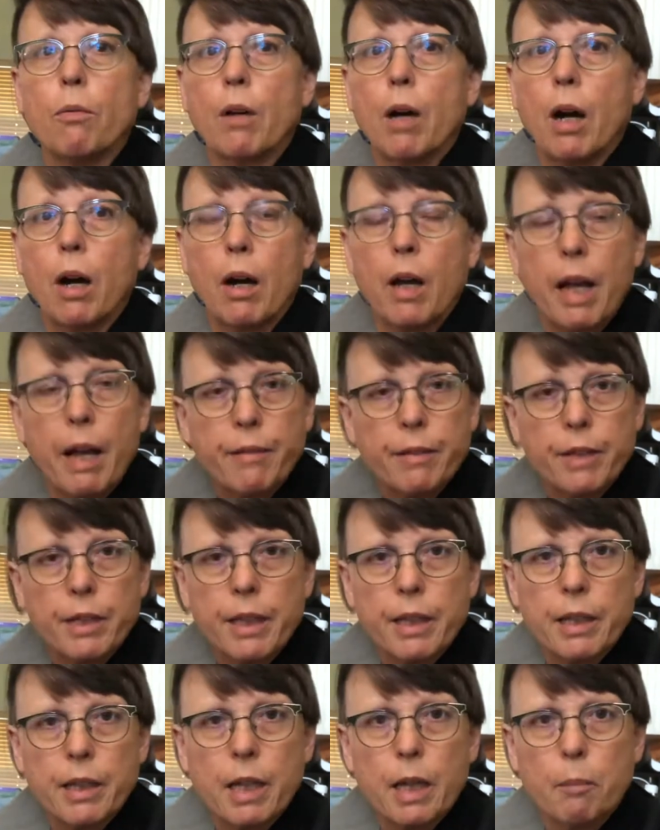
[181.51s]
I'll have it
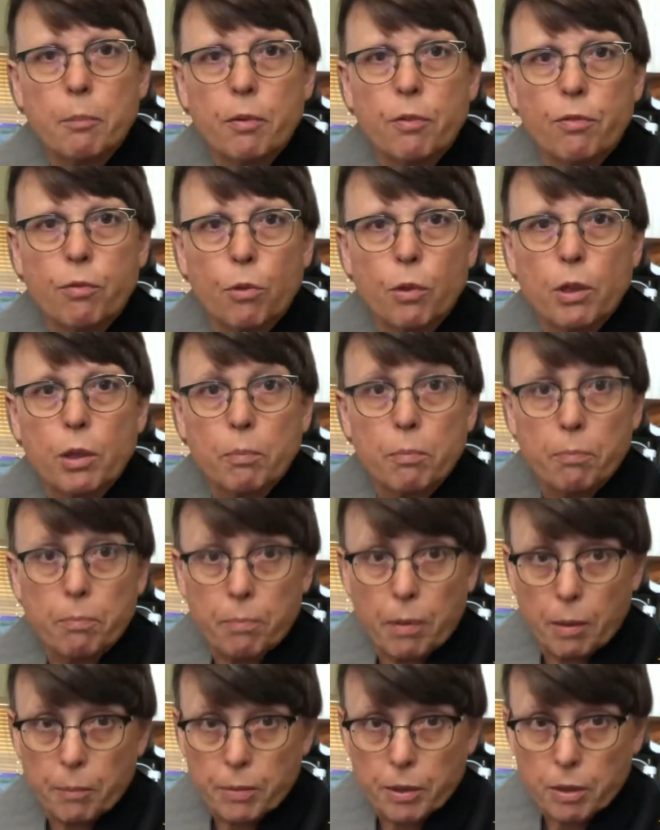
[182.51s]
taken out before the
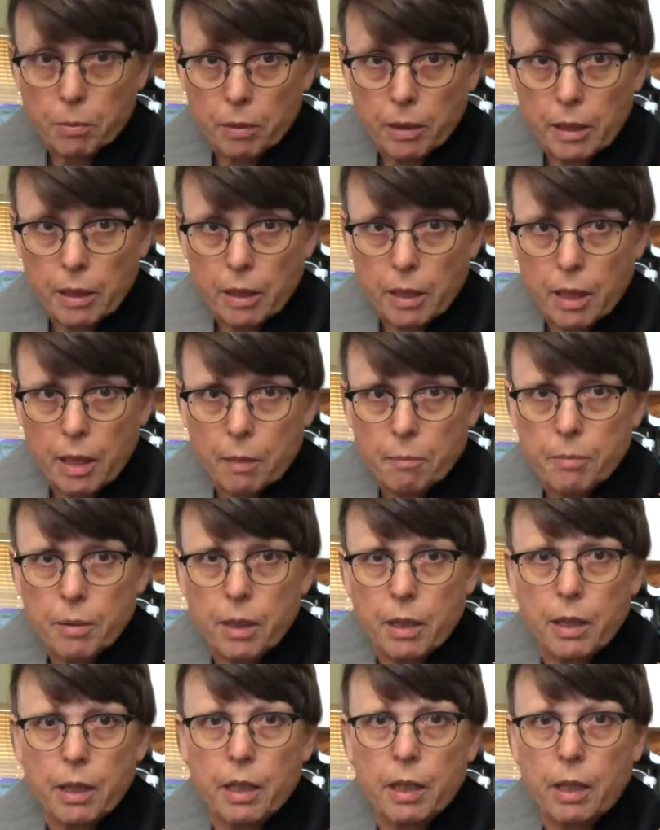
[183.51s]
pump is completely
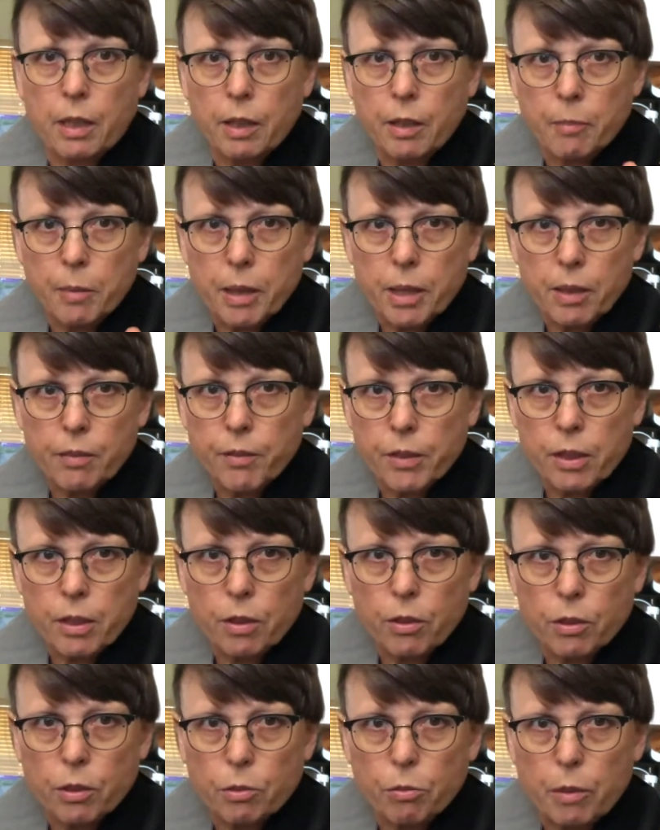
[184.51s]
empty, and I'll give myself a
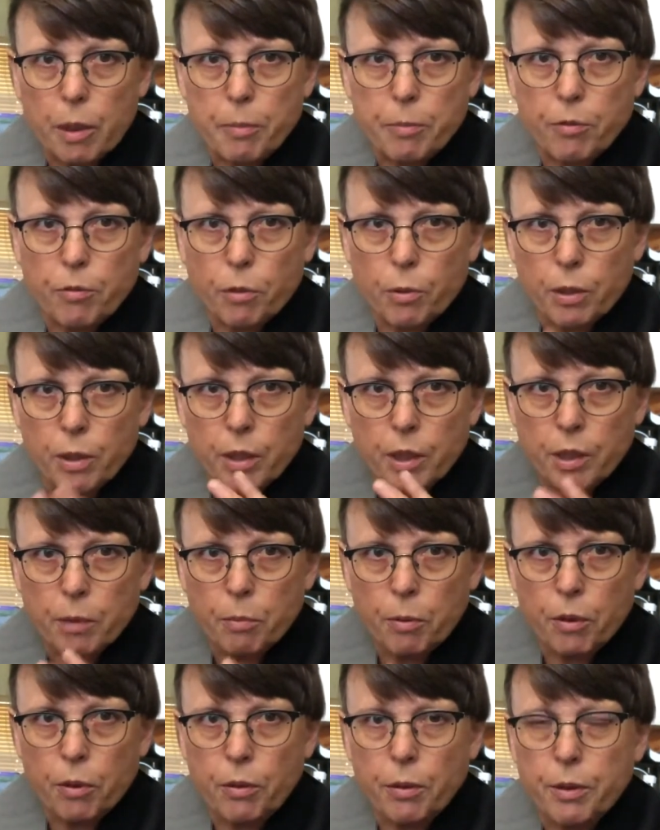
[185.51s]
dose right before it gets
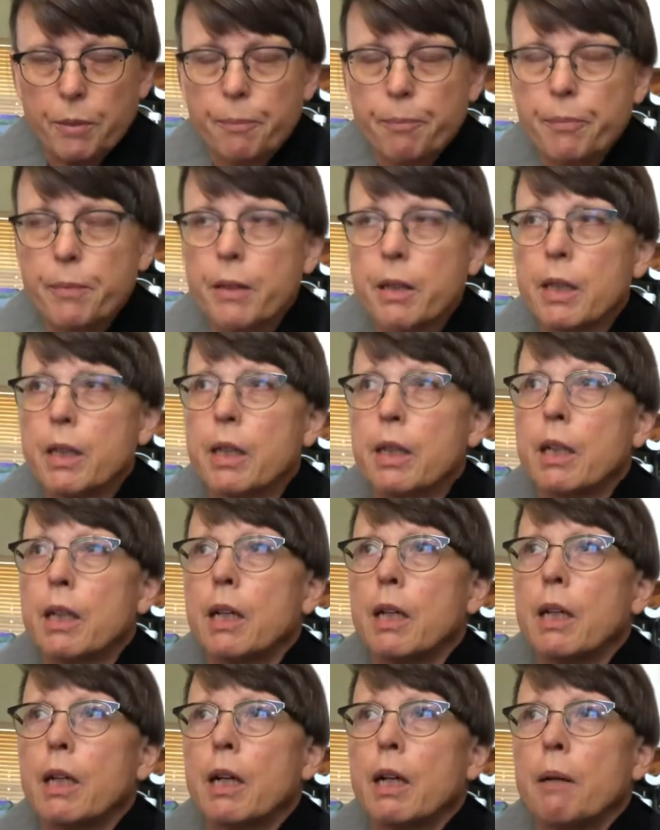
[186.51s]
pulled.
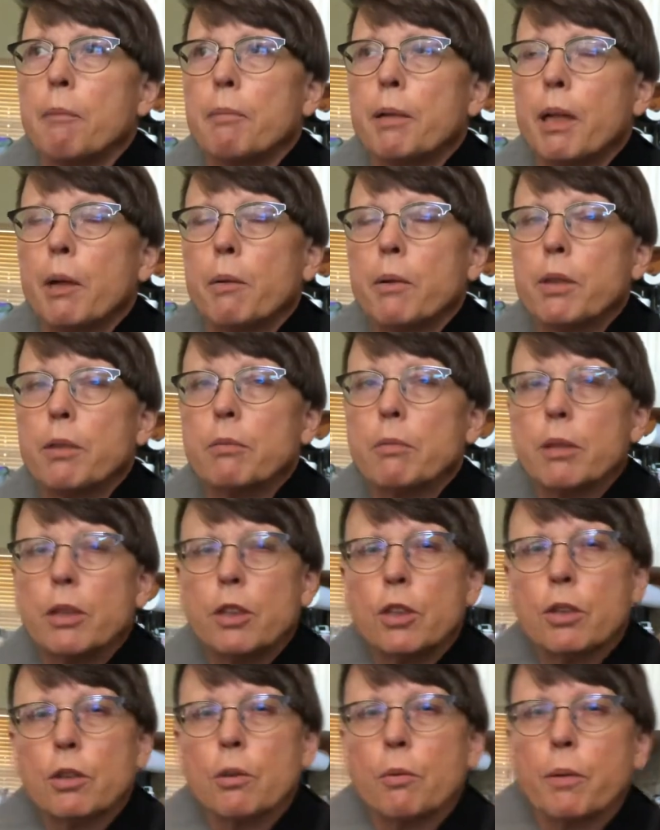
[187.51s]
But I wasn't really
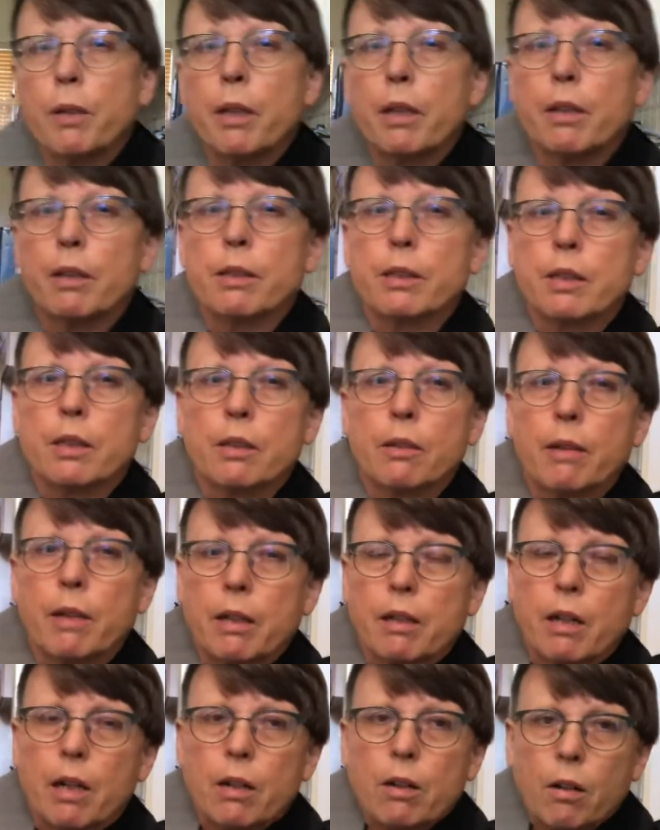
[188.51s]
sure what else, so I
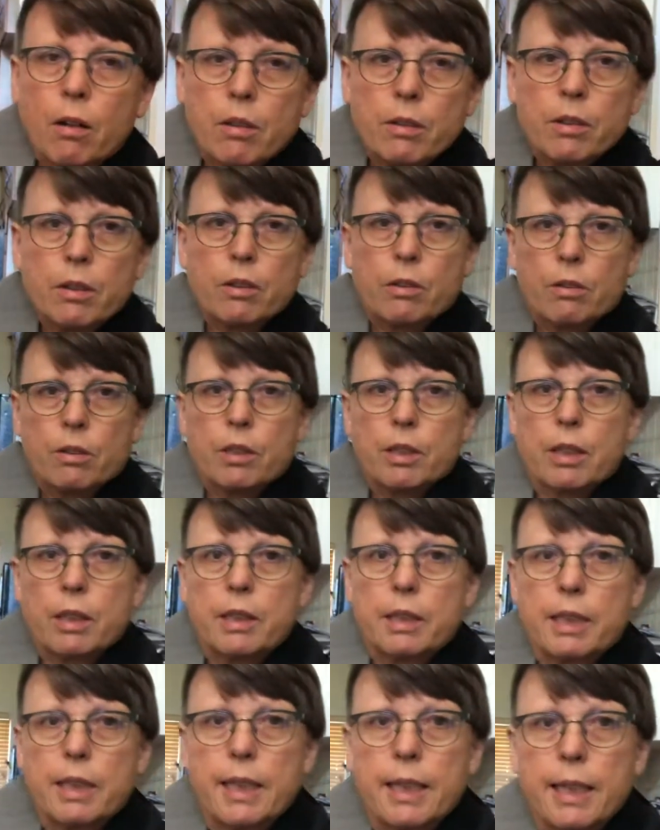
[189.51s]
called the nurse and I
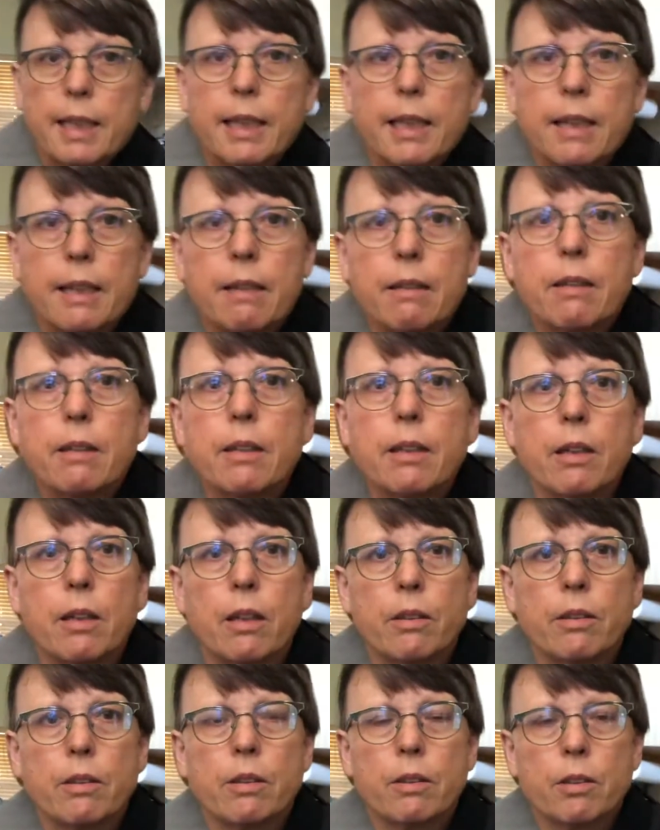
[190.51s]
said, hey,
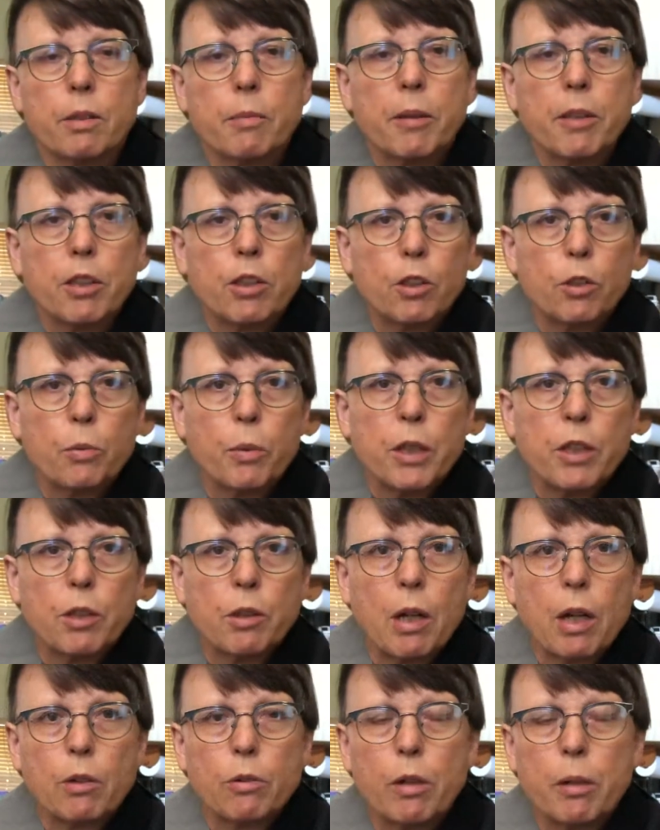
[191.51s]
here's my situation,
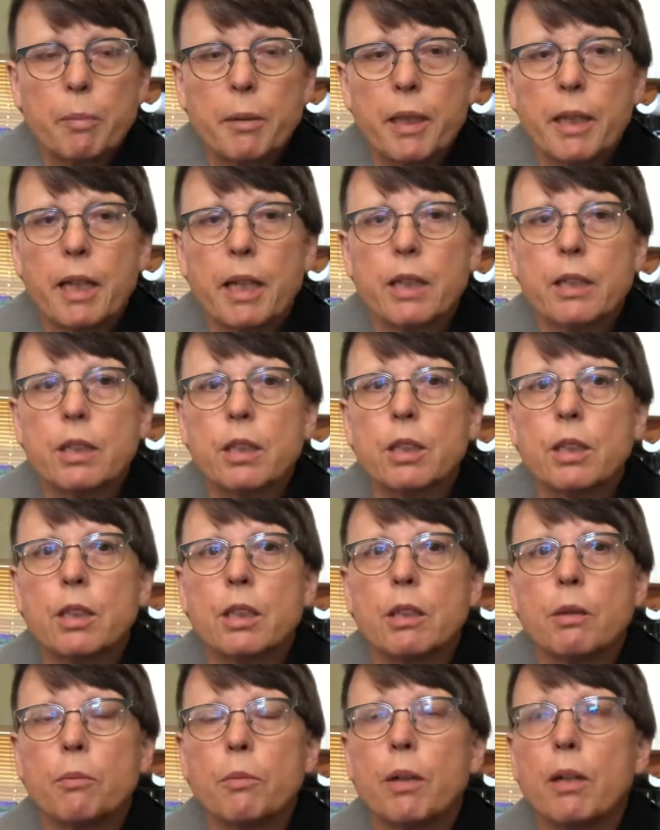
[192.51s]
how do I plan? And she
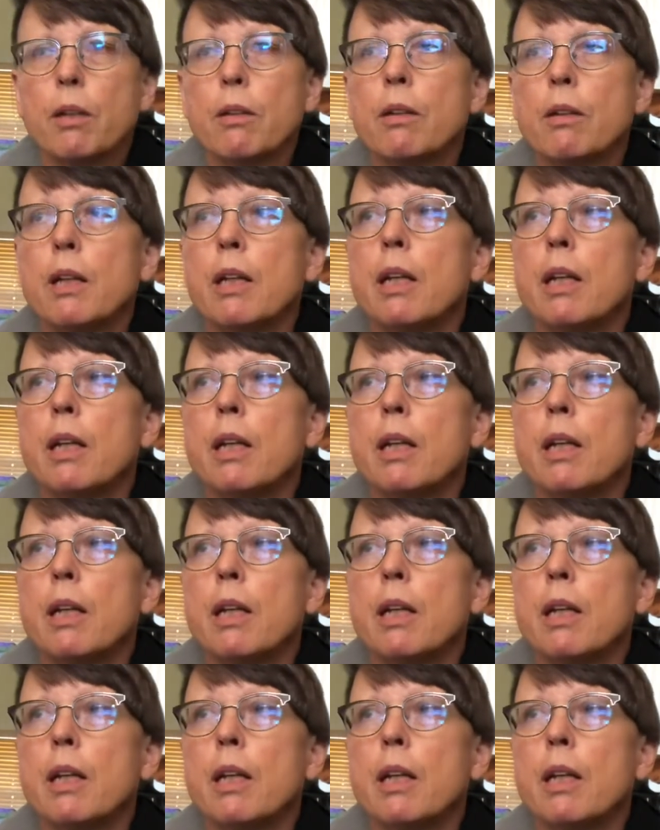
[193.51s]
said, well,